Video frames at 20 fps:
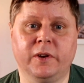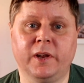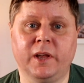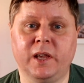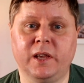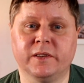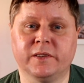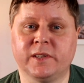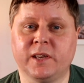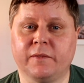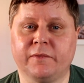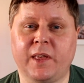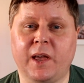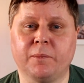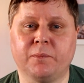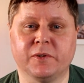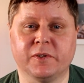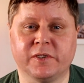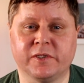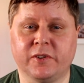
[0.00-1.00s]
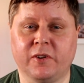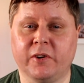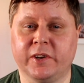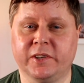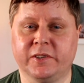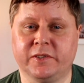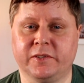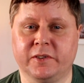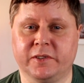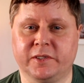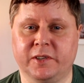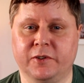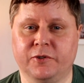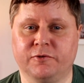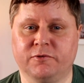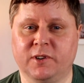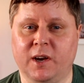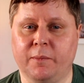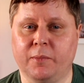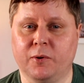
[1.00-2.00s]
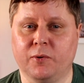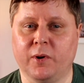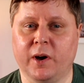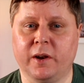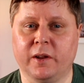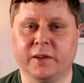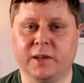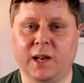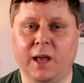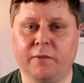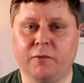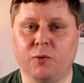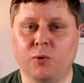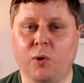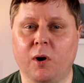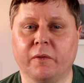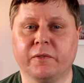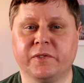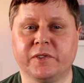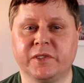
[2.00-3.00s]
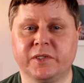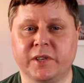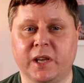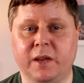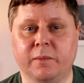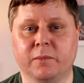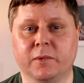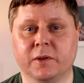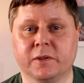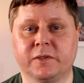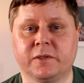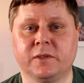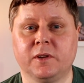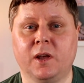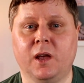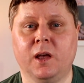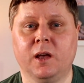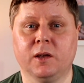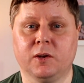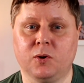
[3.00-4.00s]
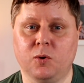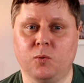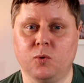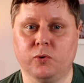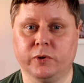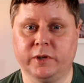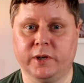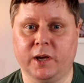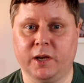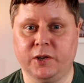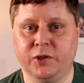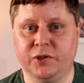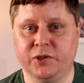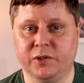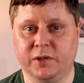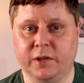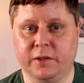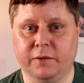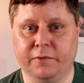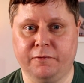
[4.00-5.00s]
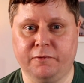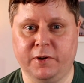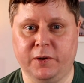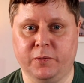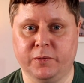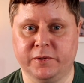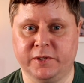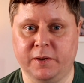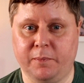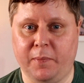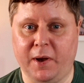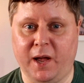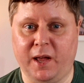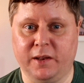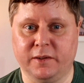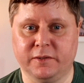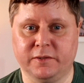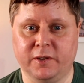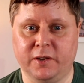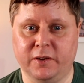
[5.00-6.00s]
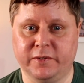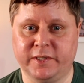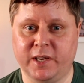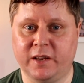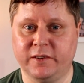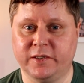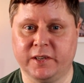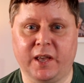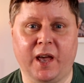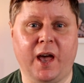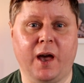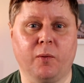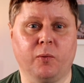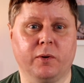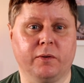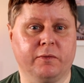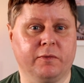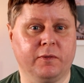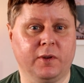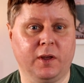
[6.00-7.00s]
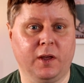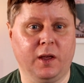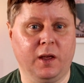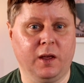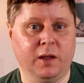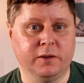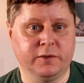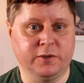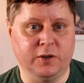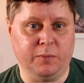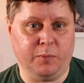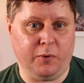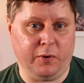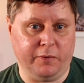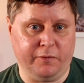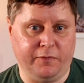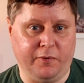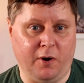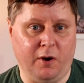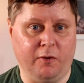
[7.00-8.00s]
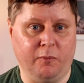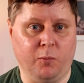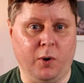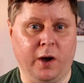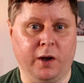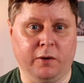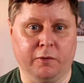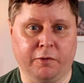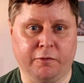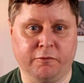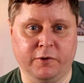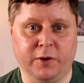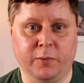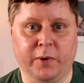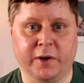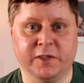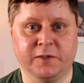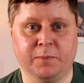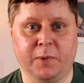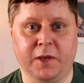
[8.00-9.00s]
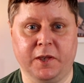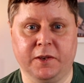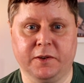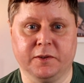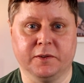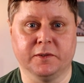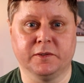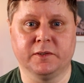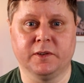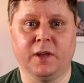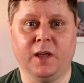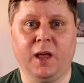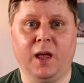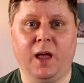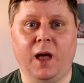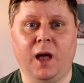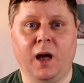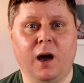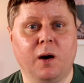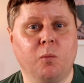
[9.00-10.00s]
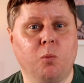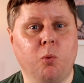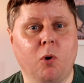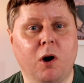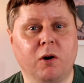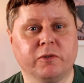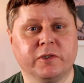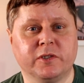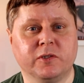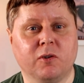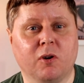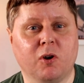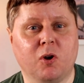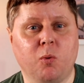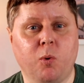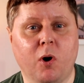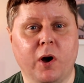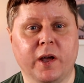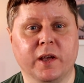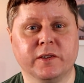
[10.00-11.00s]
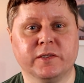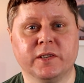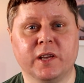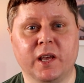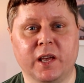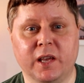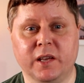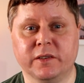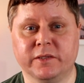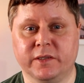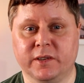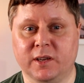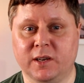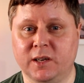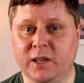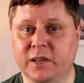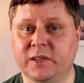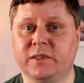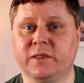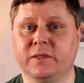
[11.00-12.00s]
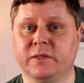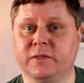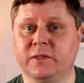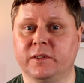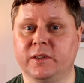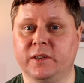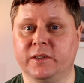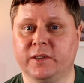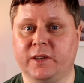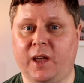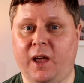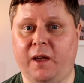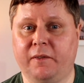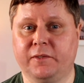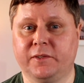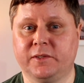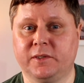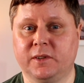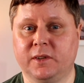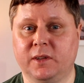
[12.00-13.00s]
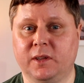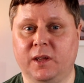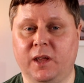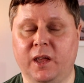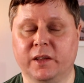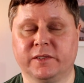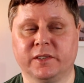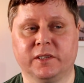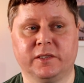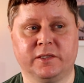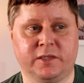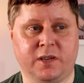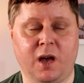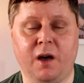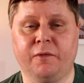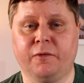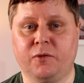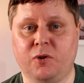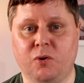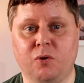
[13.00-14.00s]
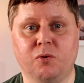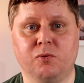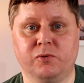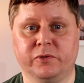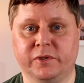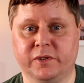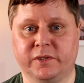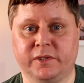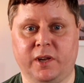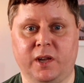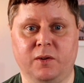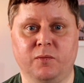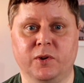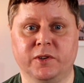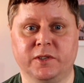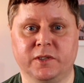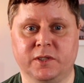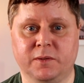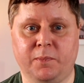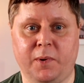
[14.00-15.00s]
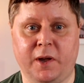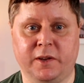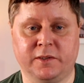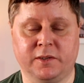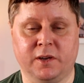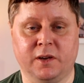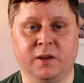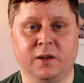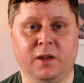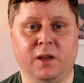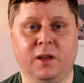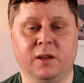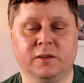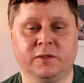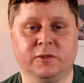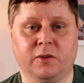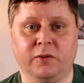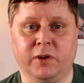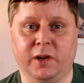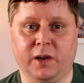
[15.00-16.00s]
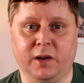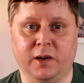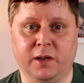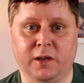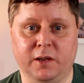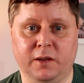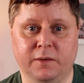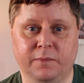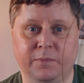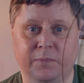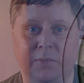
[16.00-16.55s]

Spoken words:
Neats have that preciseness in treble and a level of seamless coordination in the frequency bands that you tend to get with 2.5 way or 3-way speakers. And whilst not quite as easy a listen to these KEFs, it's a tough call to say which is the better sonically.